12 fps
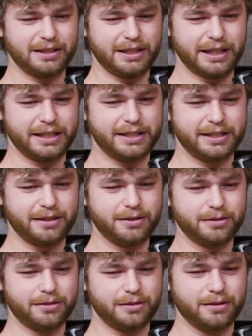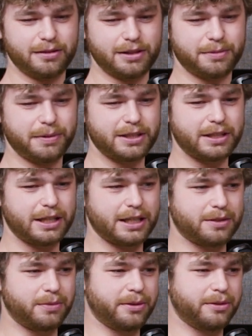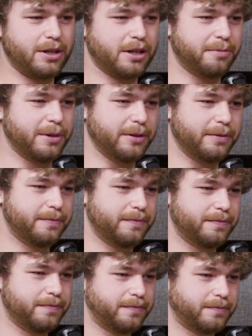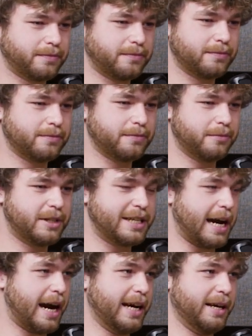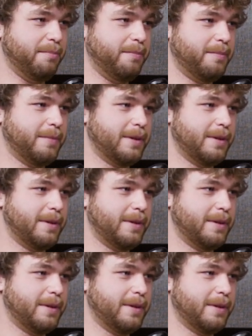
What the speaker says: it's so, especially because we were talking about time